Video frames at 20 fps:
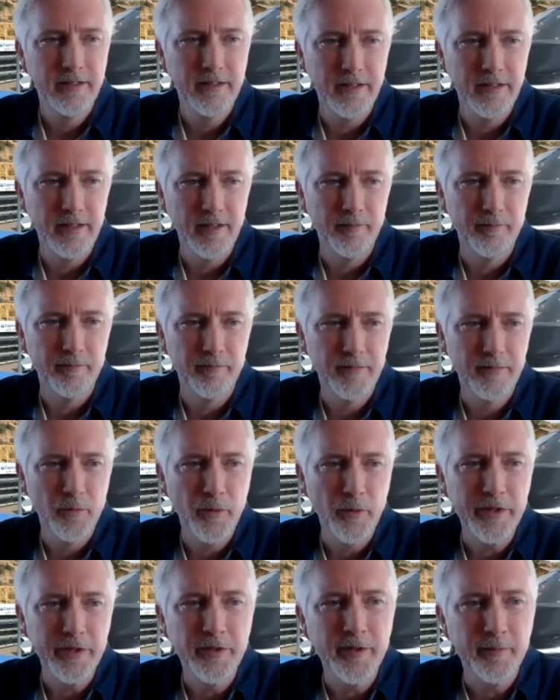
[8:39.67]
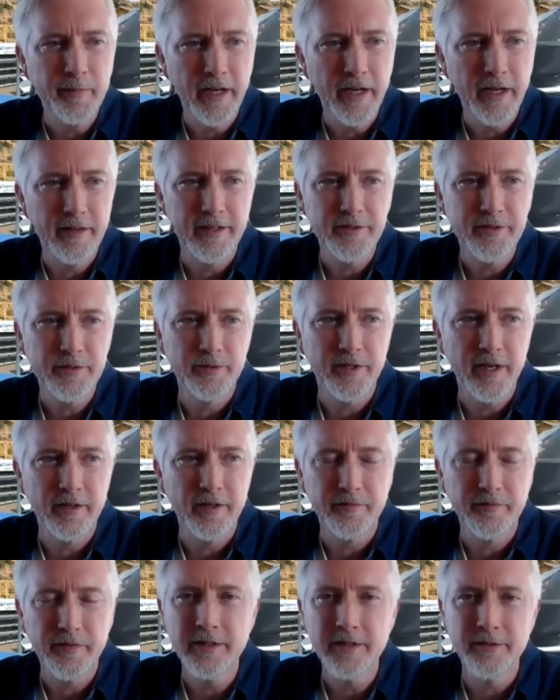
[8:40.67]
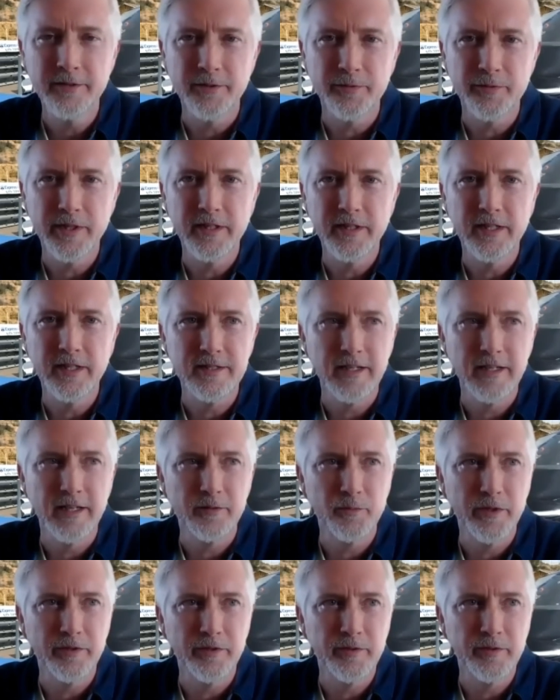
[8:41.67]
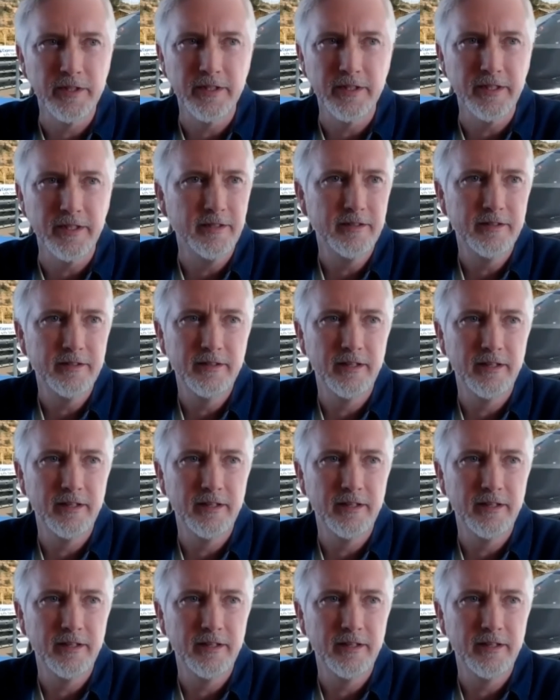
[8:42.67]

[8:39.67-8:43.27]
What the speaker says: And when you compare that to a current vehicle, you realize that we really,